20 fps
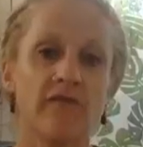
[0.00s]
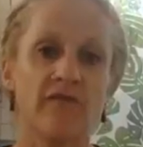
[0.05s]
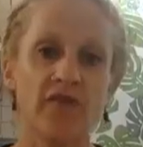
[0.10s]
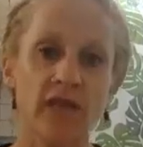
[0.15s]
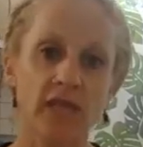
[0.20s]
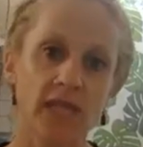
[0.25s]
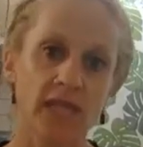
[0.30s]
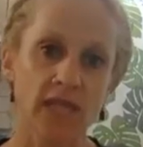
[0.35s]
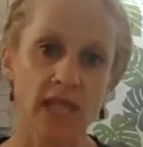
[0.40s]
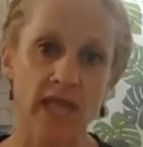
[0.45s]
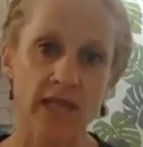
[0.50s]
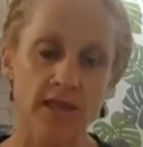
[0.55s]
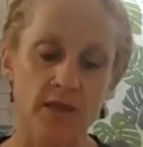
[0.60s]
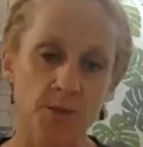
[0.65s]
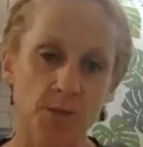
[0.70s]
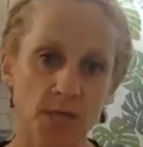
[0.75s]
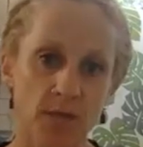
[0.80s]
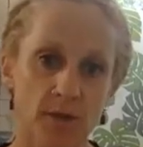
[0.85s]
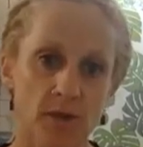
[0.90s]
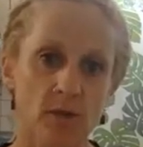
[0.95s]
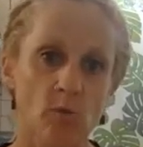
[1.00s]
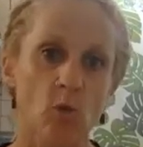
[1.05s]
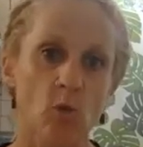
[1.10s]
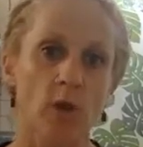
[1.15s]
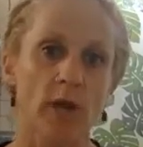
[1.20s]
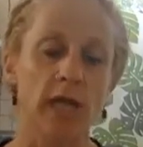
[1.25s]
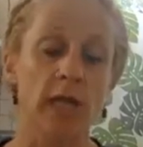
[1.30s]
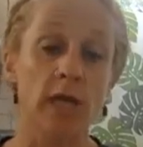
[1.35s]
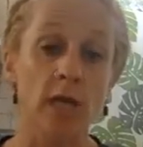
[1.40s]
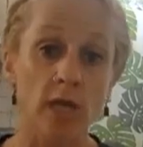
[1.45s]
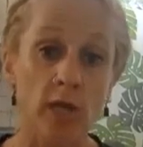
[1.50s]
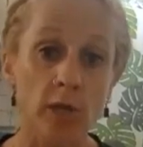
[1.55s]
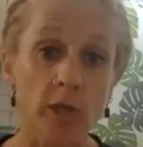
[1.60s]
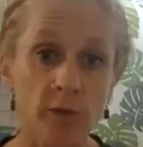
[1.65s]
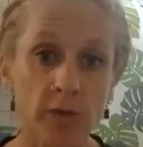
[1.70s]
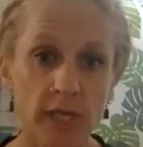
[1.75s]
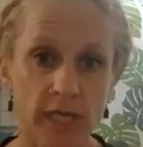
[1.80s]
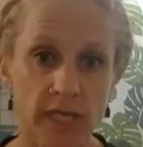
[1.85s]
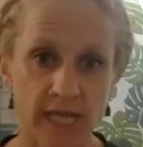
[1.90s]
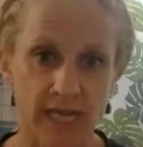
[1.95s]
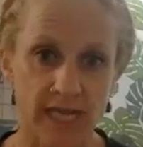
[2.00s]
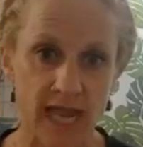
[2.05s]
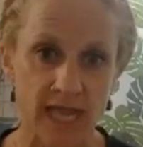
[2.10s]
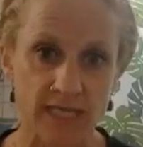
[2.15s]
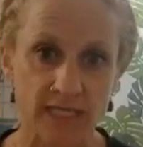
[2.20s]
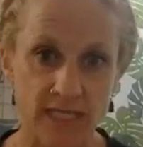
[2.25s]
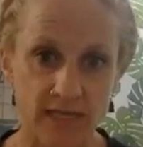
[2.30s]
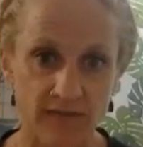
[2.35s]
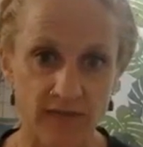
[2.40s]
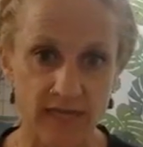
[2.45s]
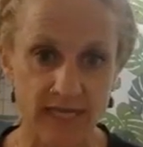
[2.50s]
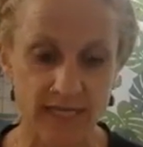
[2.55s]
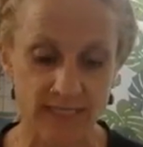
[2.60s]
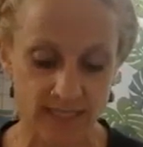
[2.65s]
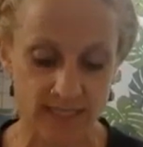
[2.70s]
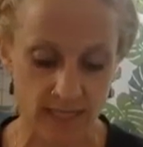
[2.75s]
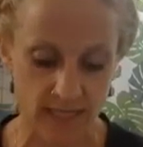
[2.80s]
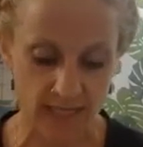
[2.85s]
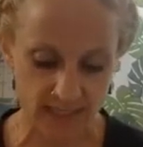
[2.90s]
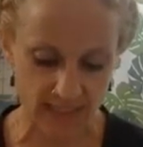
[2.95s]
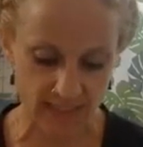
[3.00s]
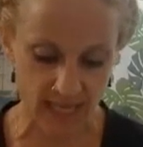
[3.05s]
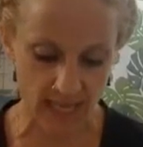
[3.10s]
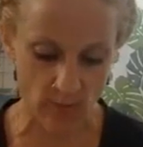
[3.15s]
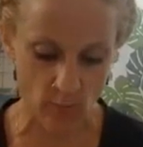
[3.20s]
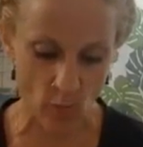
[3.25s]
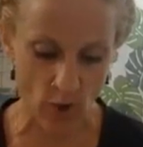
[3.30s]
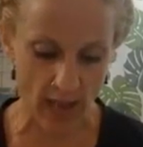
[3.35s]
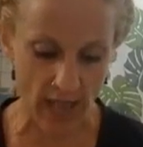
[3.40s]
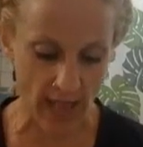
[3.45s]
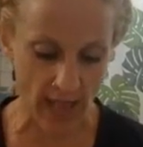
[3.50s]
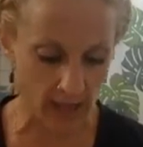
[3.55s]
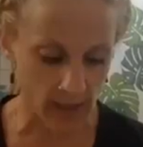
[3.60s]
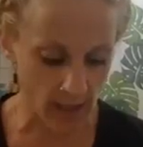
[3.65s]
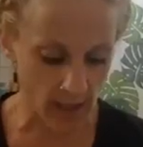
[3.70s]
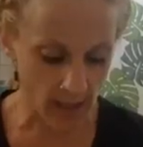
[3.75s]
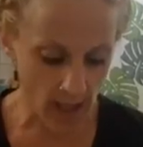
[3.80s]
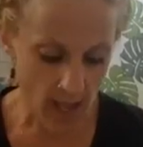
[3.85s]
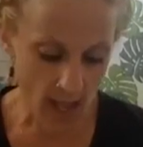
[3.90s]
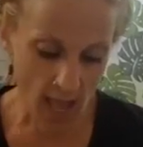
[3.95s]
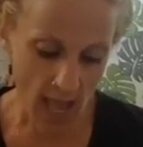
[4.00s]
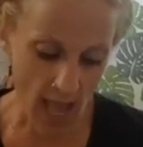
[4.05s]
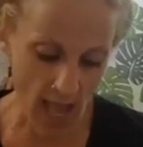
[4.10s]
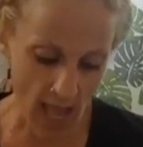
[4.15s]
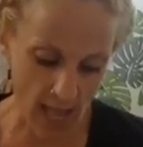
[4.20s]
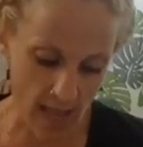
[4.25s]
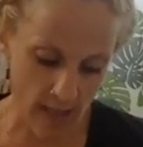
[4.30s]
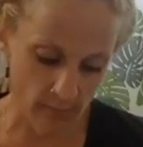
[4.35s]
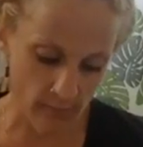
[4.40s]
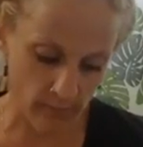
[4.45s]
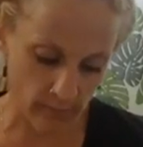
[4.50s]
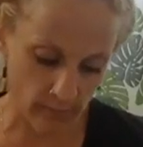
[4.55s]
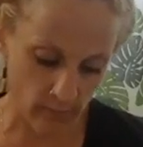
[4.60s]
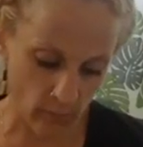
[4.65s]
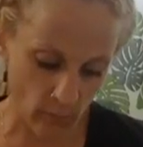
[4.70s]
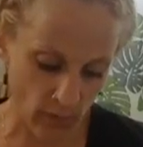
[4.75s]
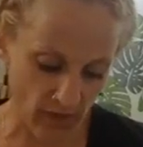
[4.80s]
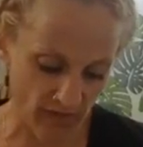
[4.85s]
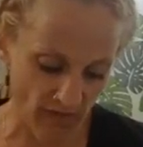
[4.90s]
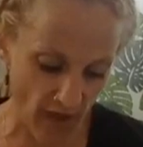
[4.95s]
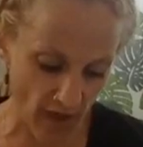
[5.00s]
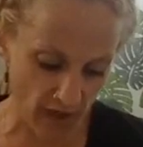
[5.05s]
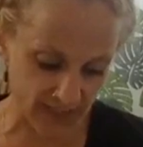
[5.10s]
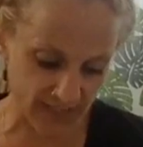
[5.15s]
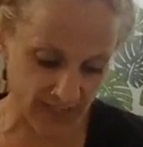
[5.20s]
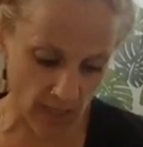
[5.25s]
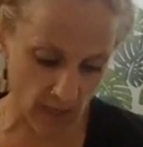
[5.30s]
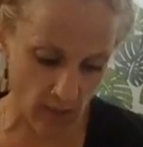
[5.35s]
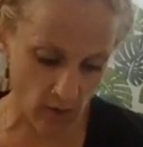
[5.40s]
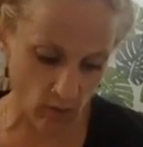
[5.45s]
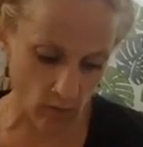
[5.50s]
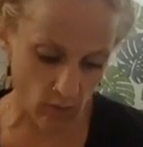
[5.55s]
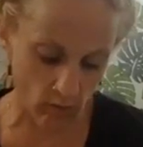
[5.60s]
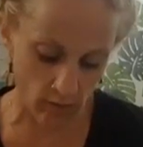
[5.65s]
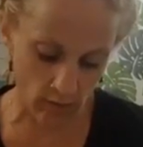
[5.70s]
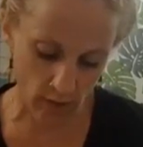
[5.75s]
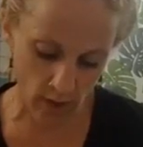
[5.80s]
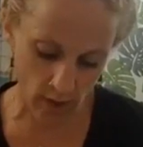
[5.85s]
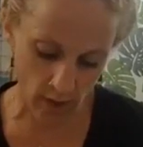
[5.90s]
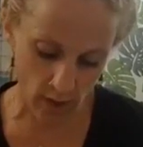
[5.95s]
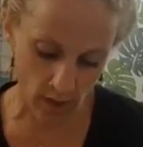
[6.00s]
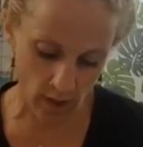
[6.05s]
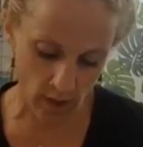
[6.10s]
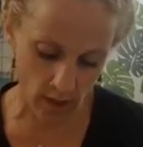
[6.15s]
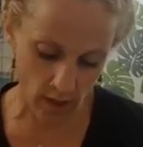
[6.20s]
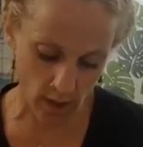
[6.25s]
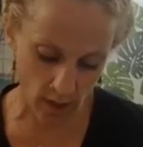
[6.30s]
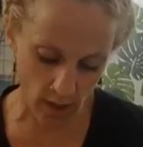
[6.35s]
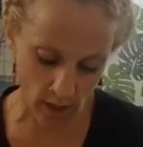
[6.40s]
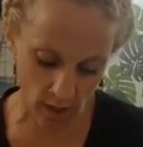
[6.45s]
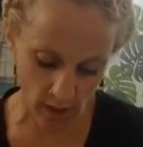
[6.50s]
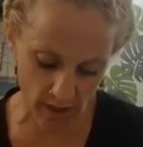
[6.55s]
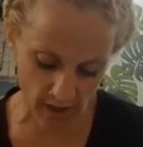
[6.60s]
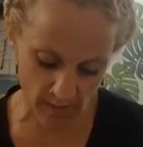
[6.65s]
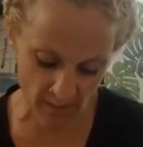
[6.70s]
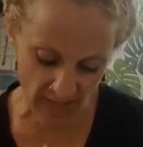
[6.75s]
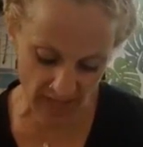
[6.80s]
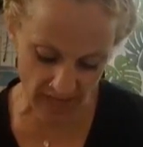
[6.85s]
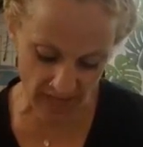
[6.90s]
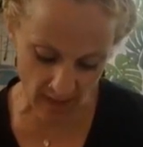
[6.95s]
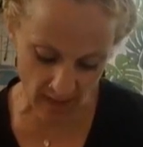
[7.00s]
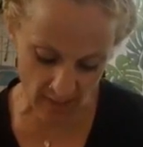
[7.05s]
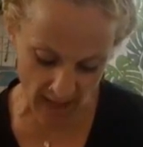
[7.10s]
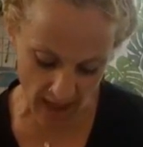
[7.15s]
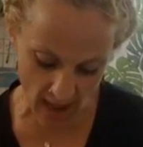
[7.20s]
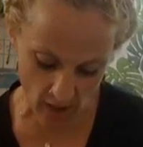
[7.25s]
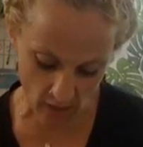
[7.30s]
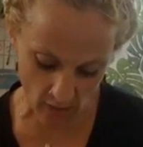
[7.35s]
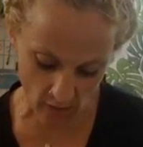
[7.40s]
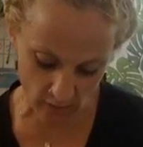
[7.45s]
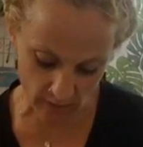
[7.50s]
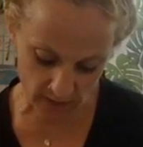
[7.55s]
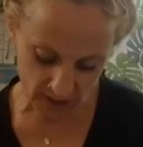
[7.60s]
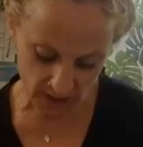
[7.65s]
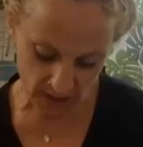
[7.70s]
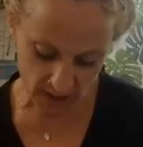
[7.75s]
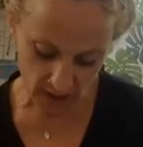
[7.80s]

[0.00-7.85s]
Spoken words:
feeling like their children were included in activities in the same way. We've also heard a bit about,